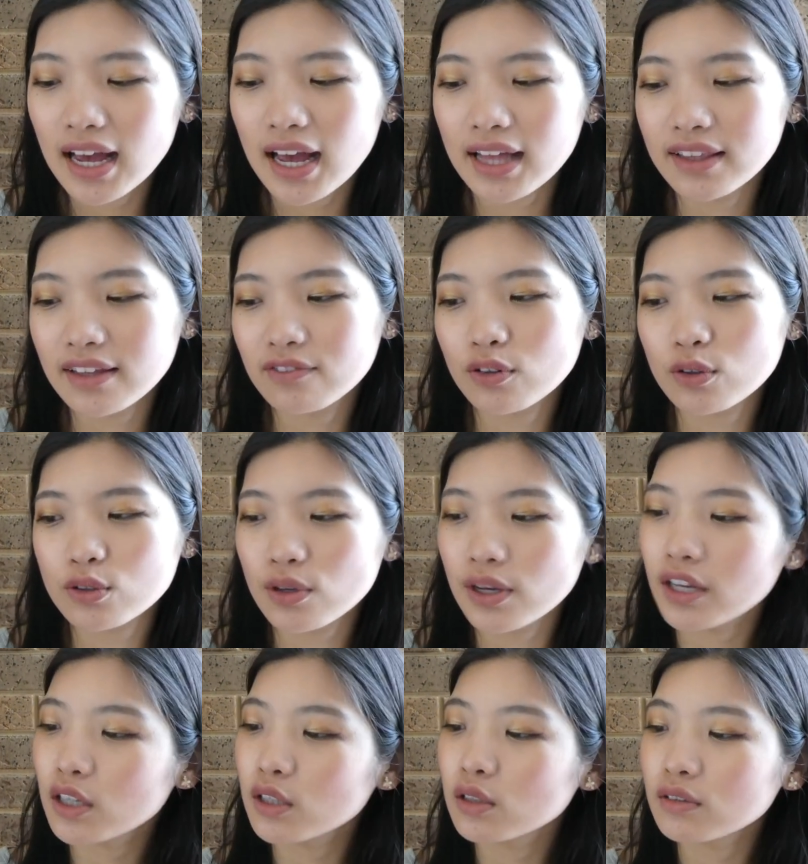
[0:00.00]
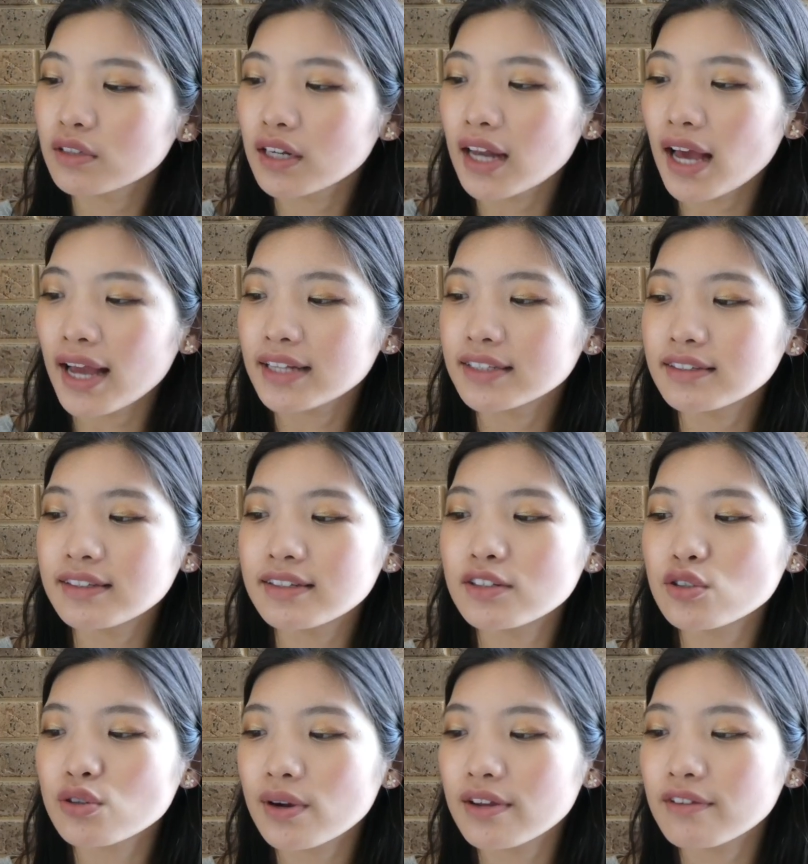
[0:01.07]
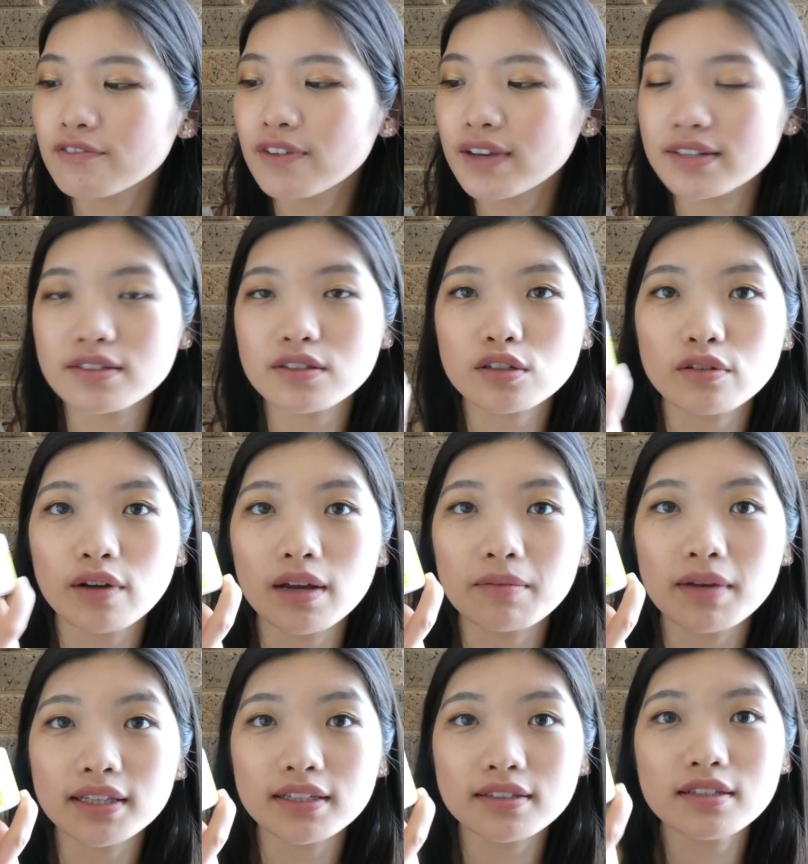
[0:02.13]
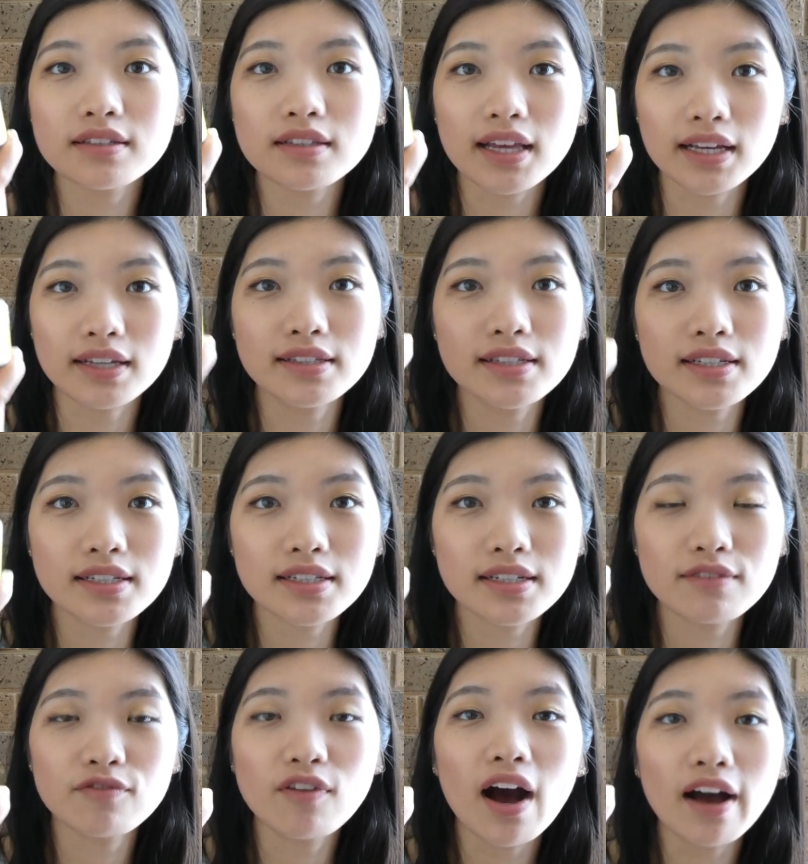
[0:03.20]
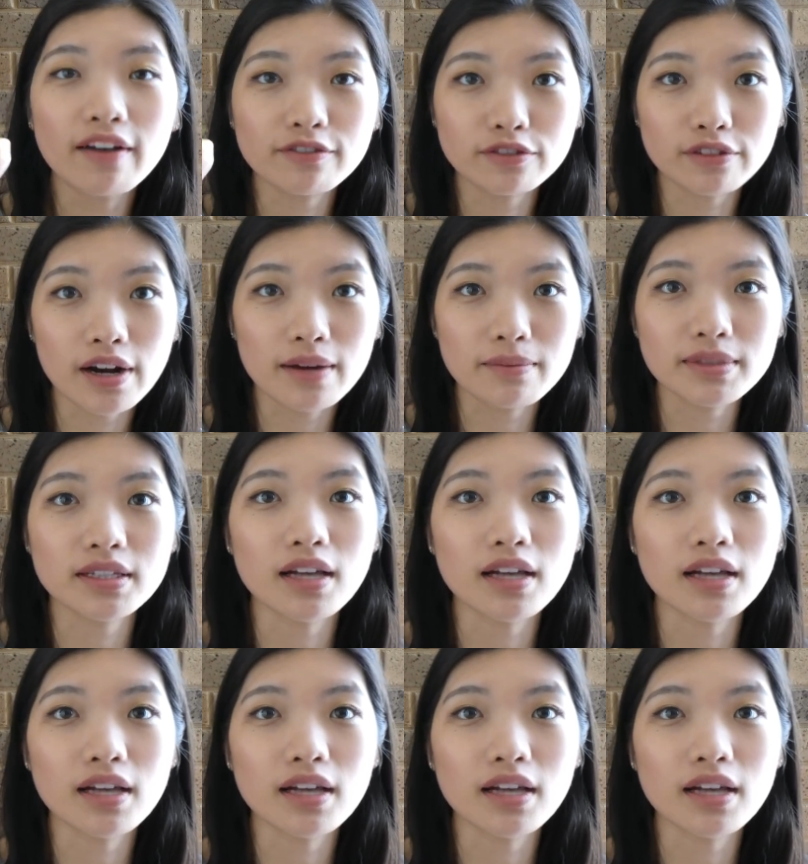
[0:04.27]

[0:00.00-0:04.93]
And they've also included a tea tree face cream, and this is like a 65 gram